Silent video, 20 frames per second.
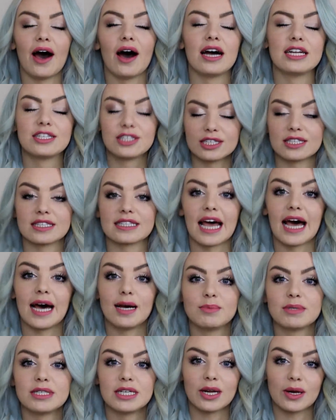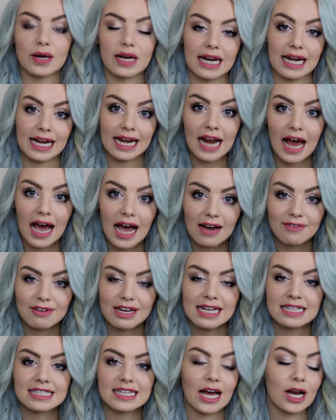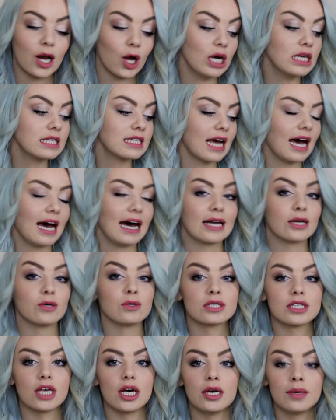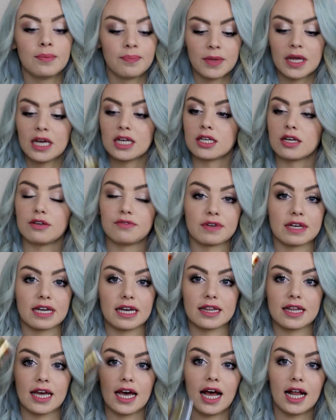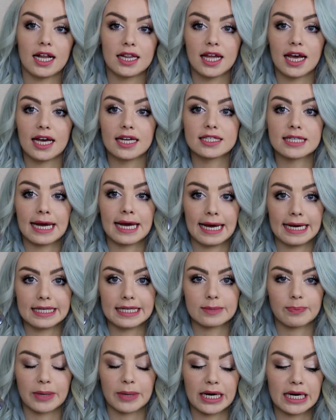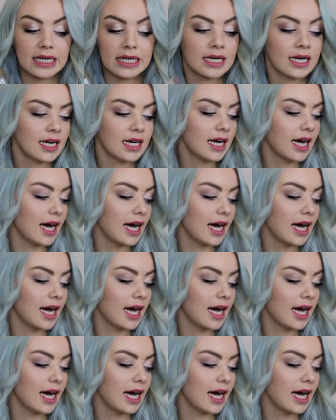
I just absolutely love it a lot. And also, don't forget the Elnet hairspray.